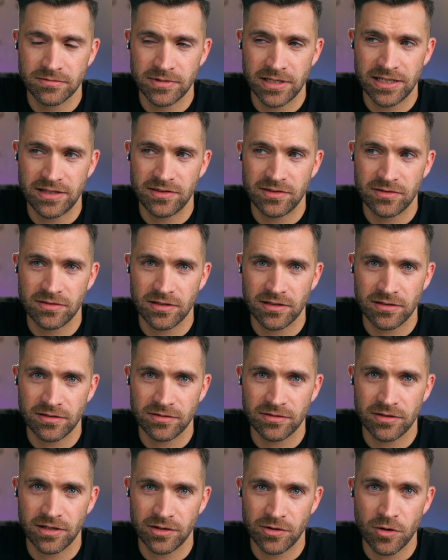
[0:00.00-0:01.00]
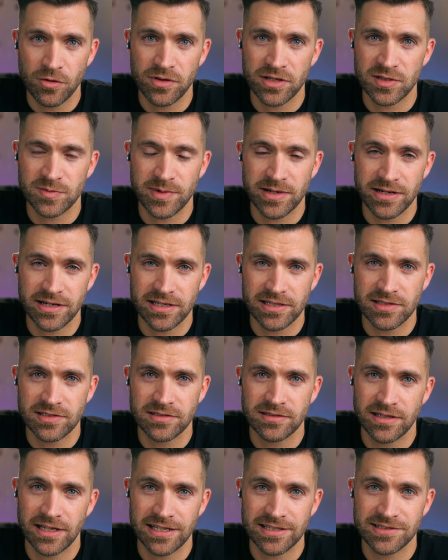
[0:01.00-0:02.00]
It's a growth
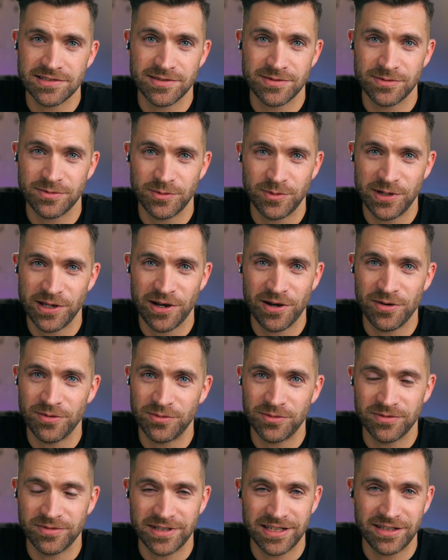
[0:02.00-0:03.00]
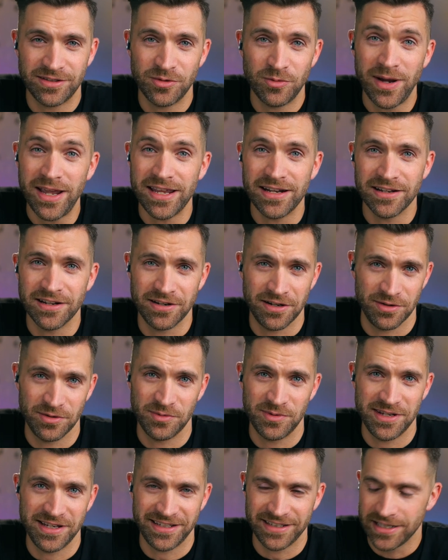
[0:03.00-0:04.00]
experience as we all get to wait another
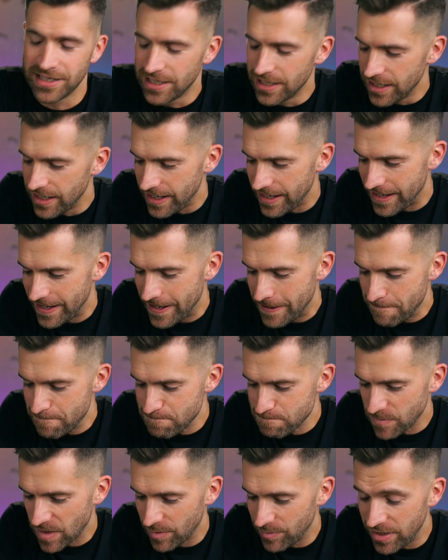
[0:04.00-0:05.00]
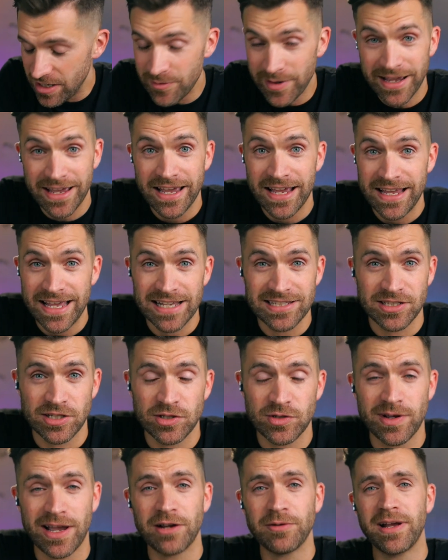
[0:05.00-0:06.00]
week. But anyway, yes,
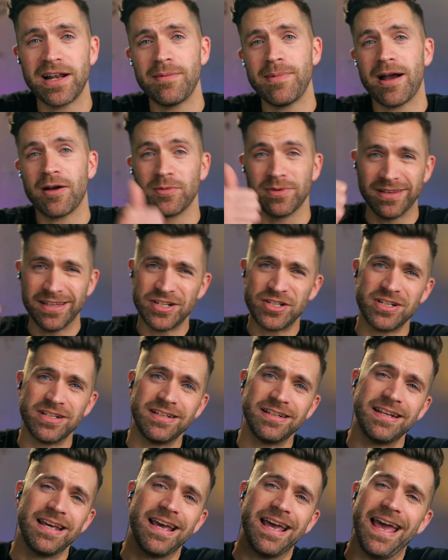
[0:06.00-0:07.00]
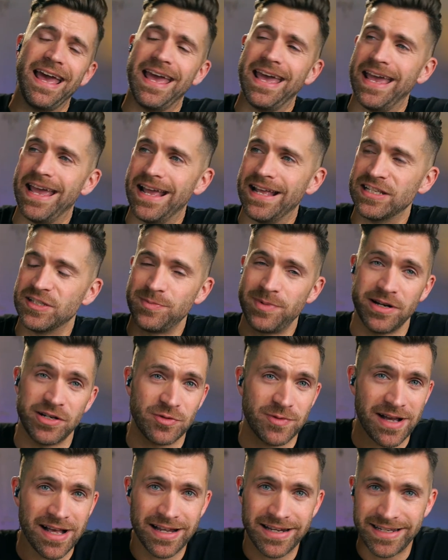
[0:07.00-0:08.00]
so I write about religion and
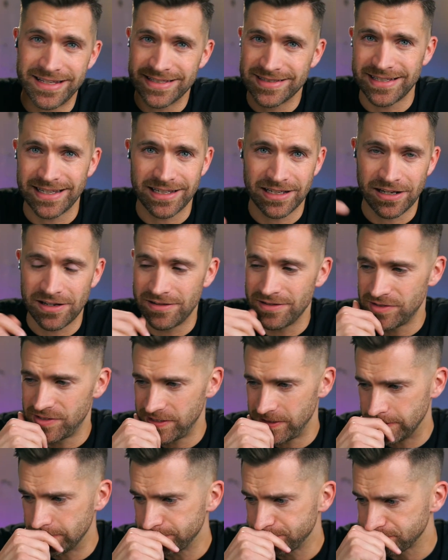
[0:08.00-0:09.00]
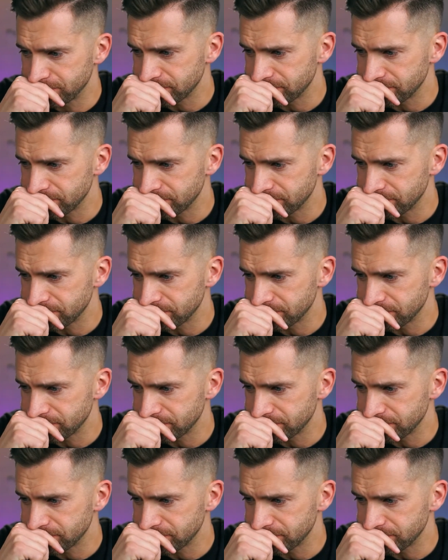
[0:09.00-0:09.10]
spirituality and psychology.